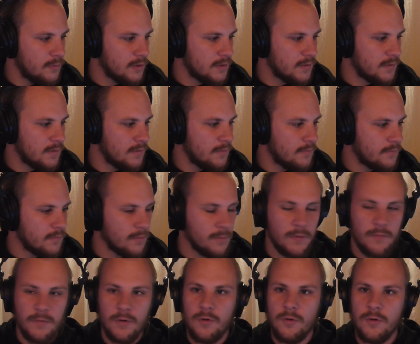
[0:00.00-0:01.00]
but from
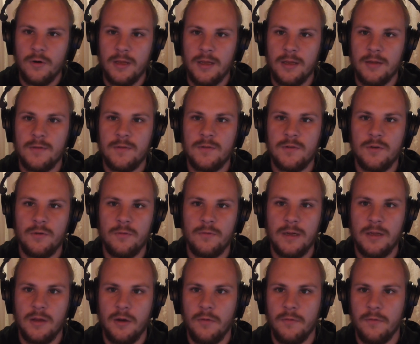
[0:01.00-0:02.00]
the recording it's
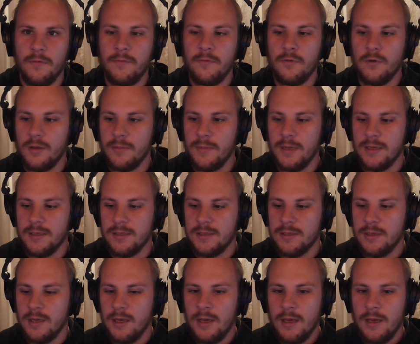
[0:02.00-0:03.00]
already over 40
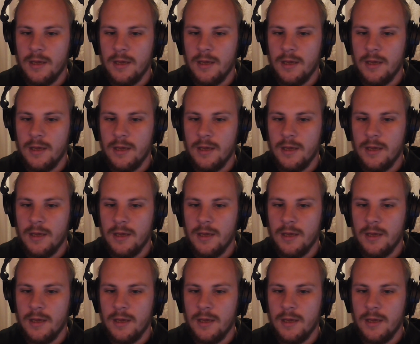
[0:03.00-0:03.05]
minutes.